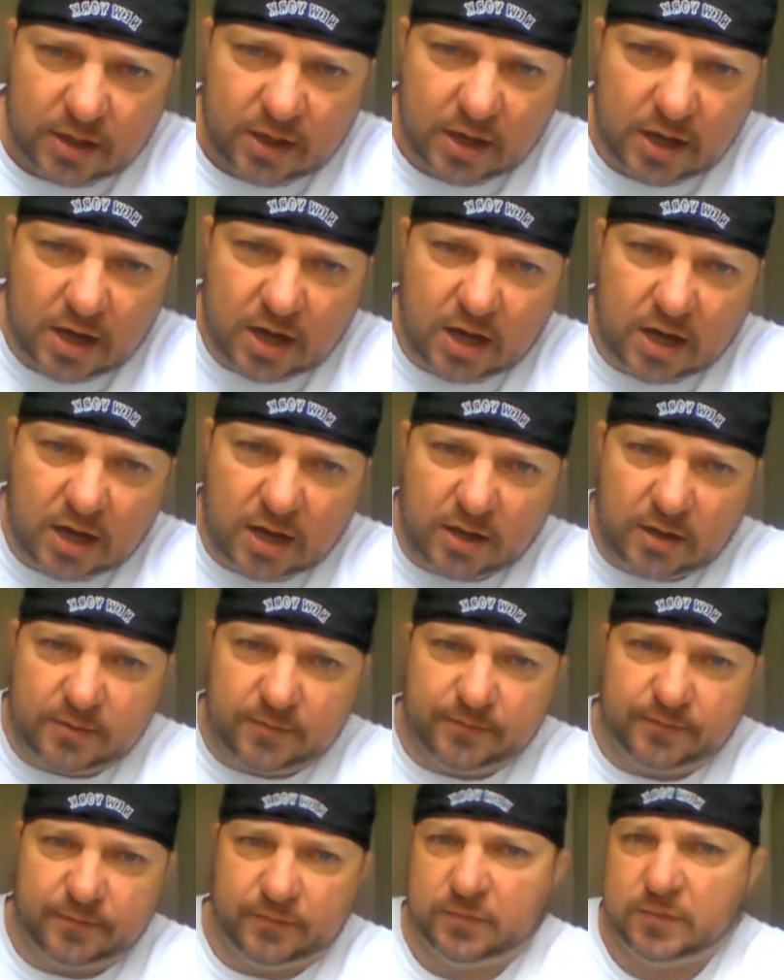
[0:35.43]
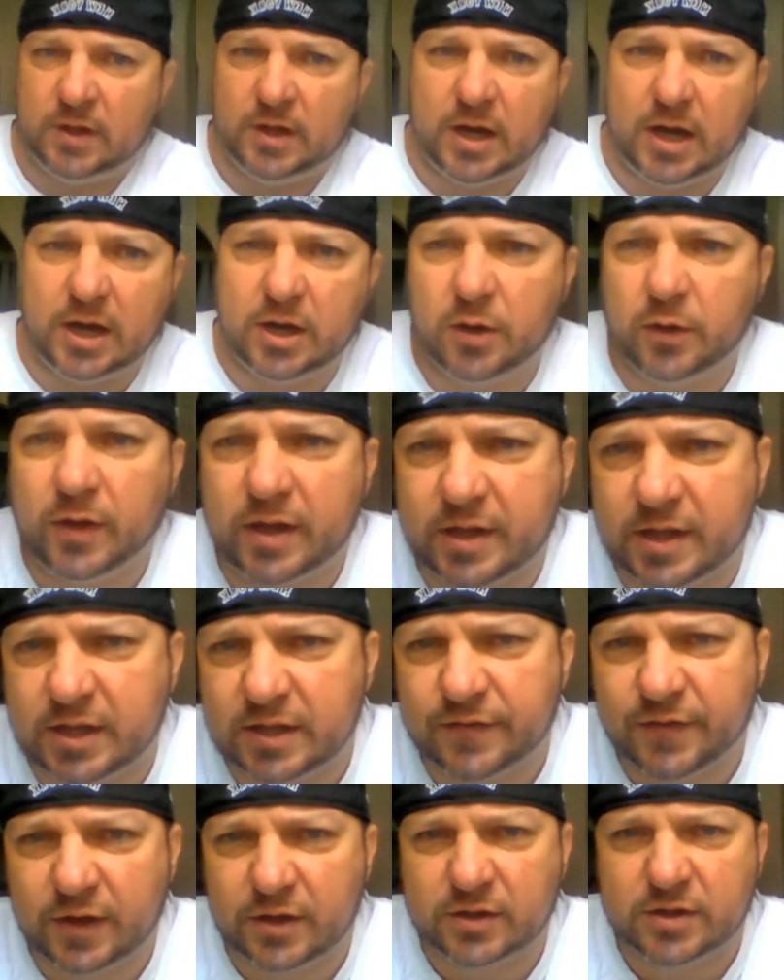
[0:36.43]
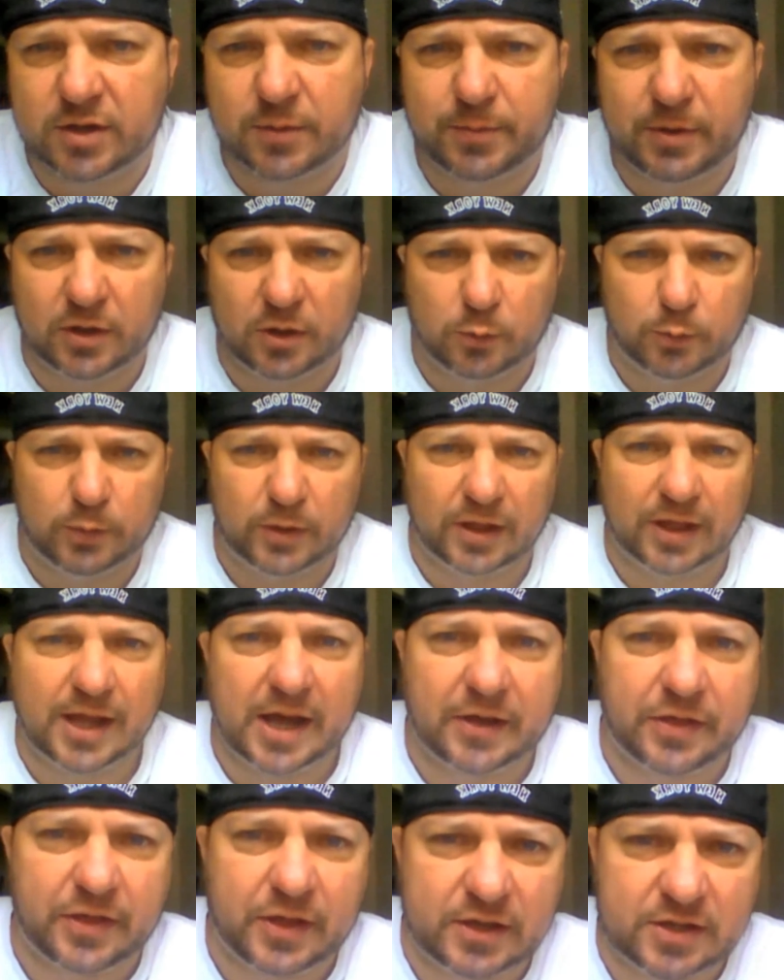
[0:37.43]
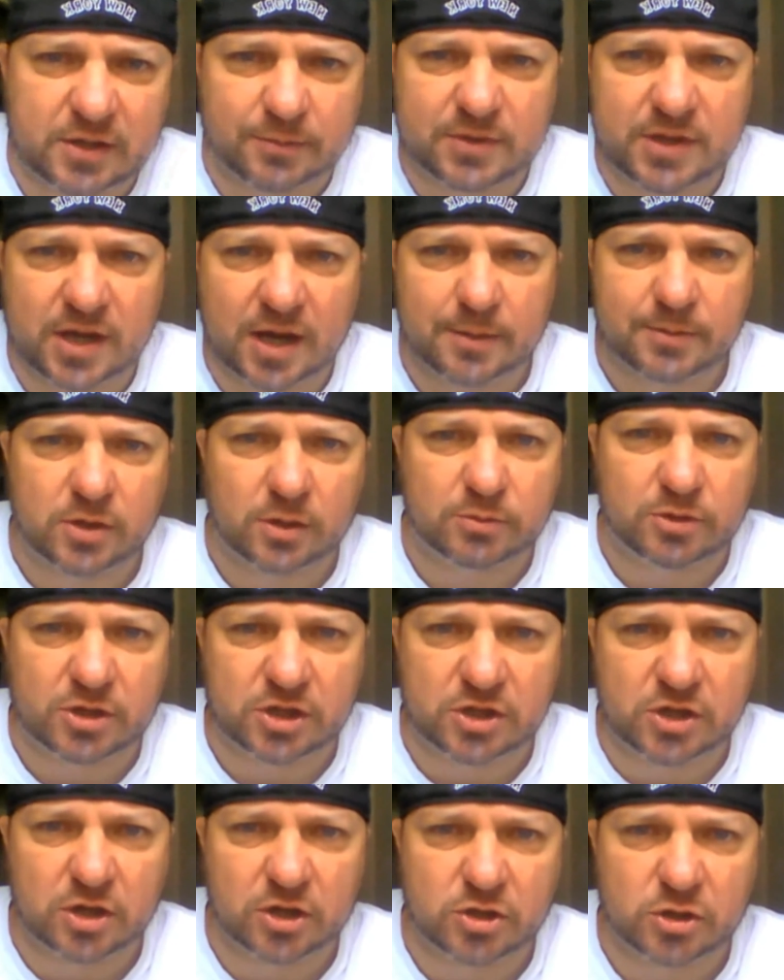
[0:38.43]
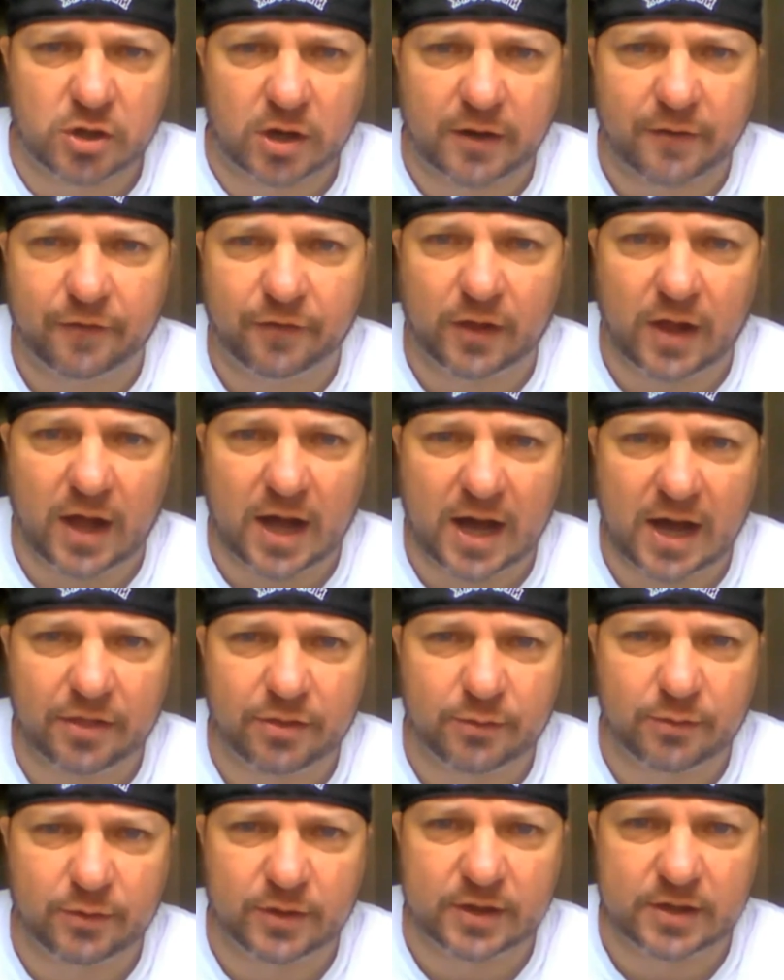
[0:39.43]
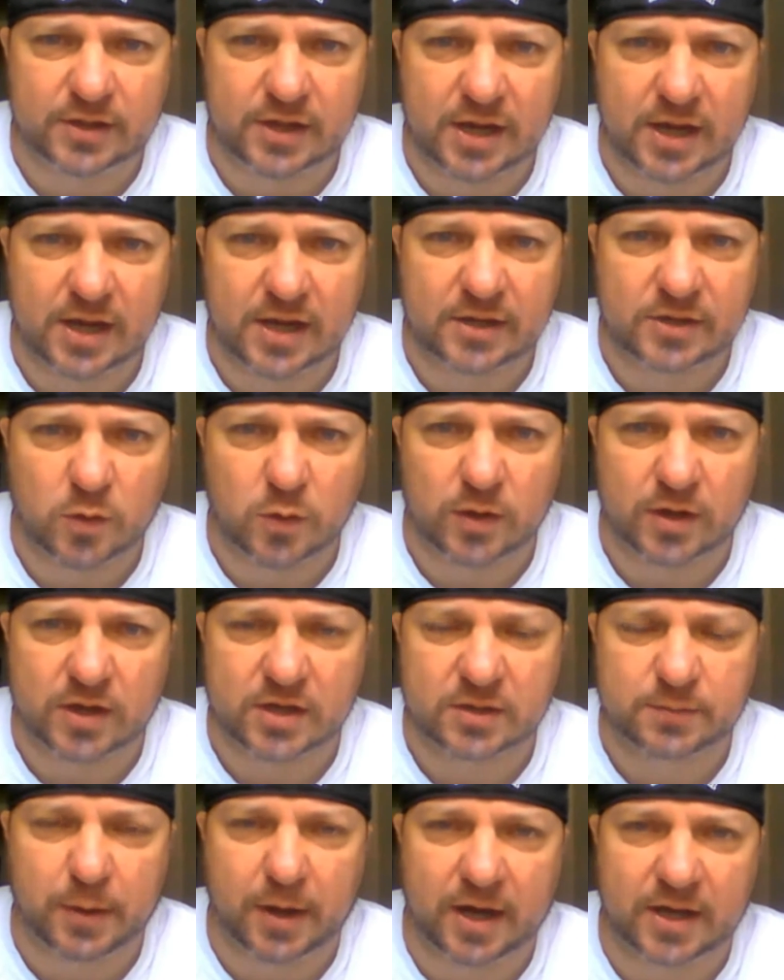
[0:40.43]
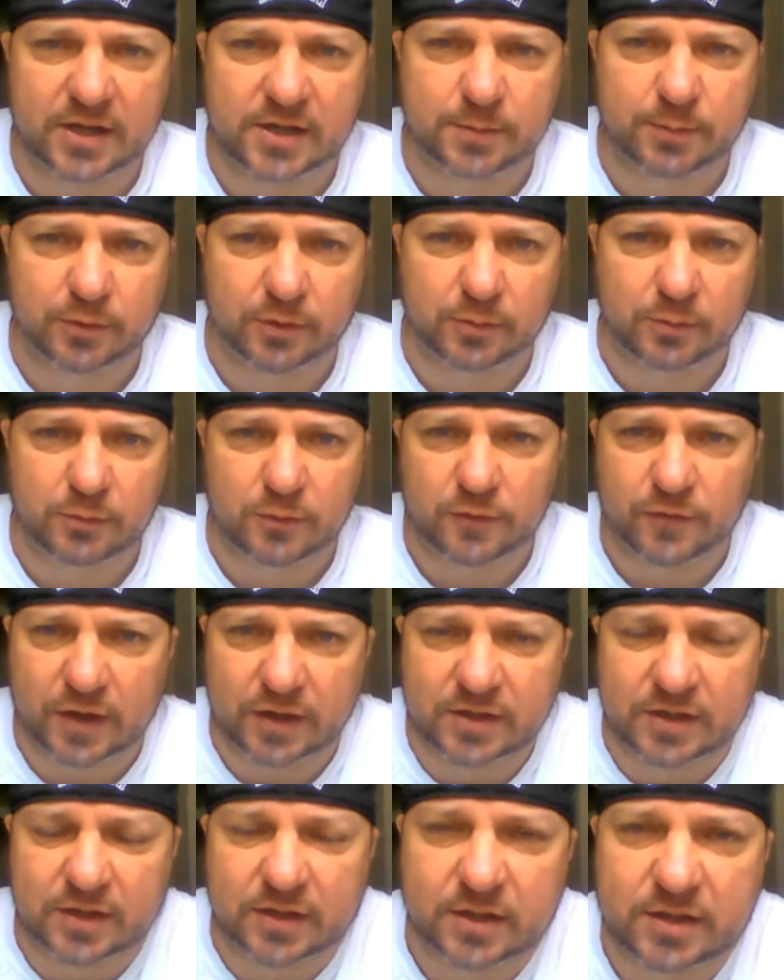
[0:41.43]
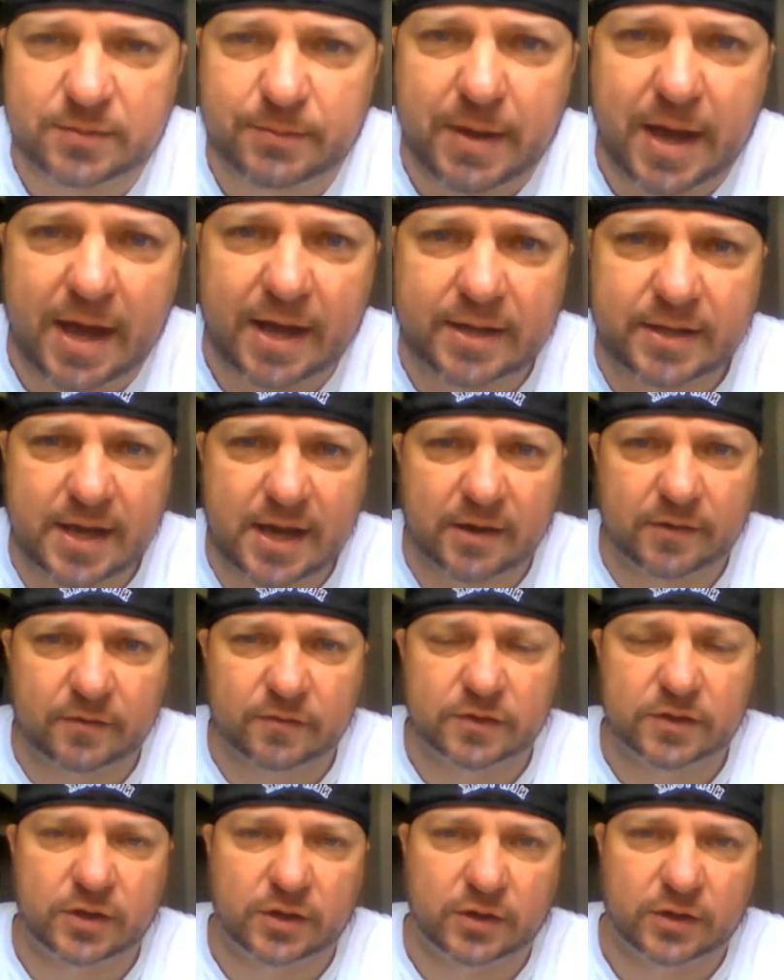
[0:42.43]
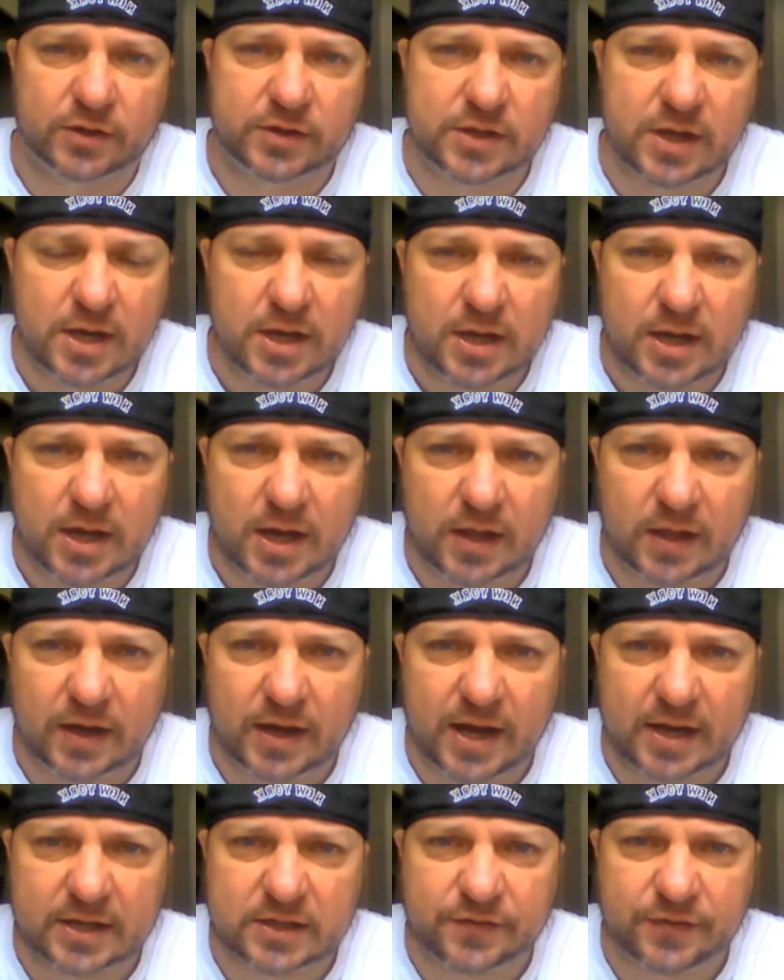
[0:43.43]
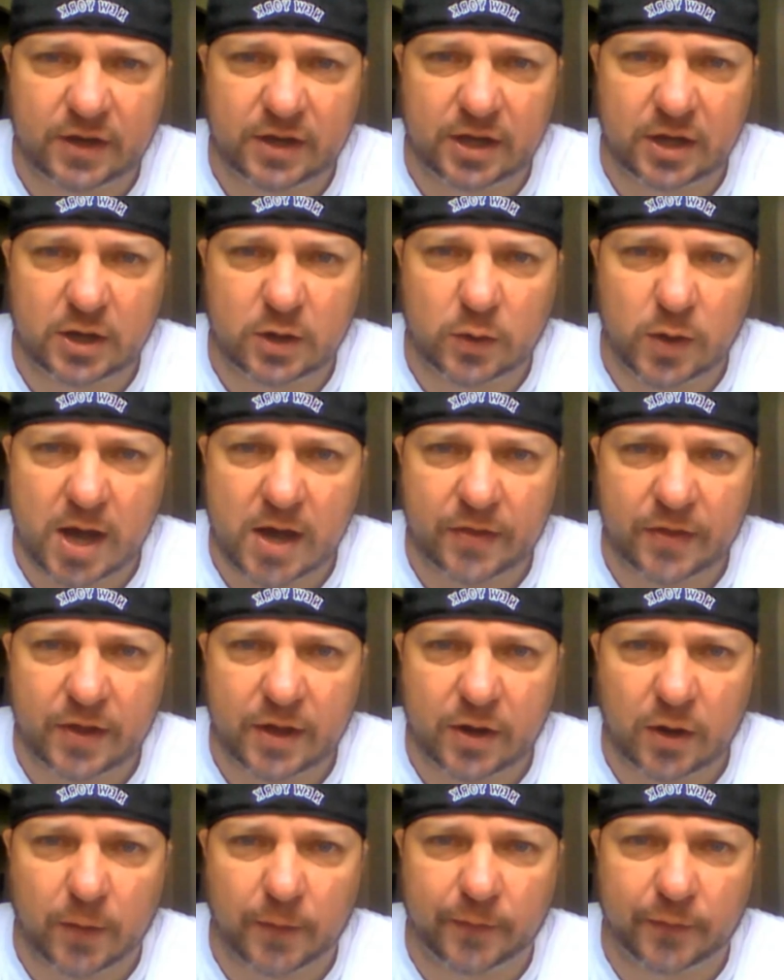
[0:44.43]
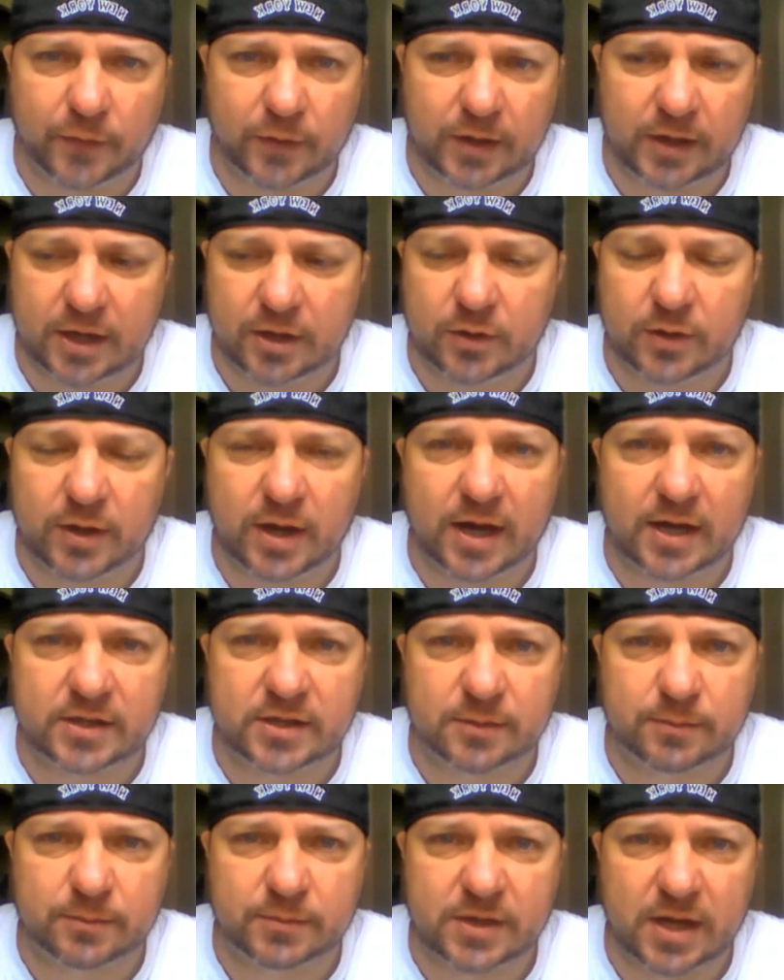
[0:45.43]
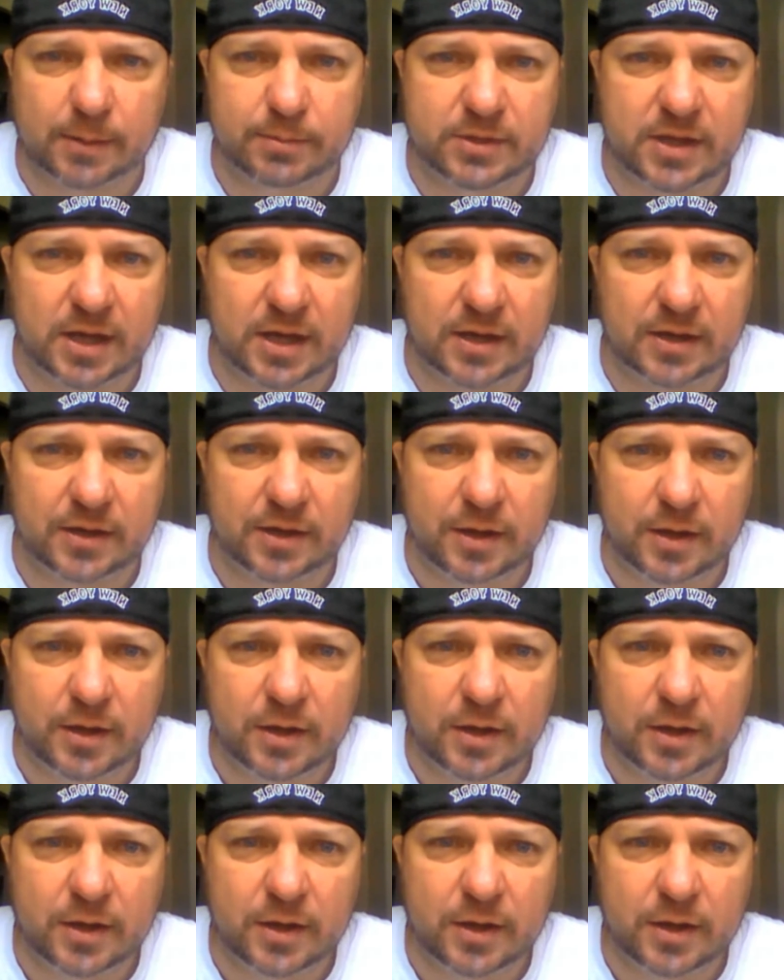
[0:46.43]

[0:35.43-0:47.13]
I know that these videos could be a little bit lengthy sometimes, so I'm just going to try to fly through this as quick as possible, move on to the SmackDown results in the next video, and then hopefully get you guys some top 10